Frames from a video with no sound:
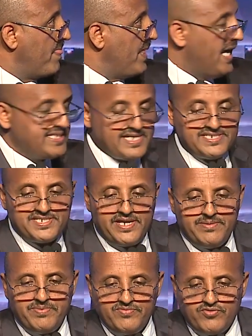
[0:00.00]
As I
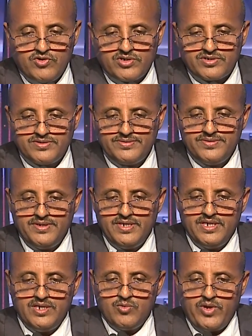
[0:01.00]
said before,
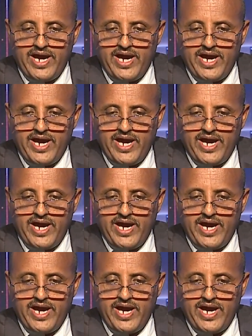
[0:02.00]
we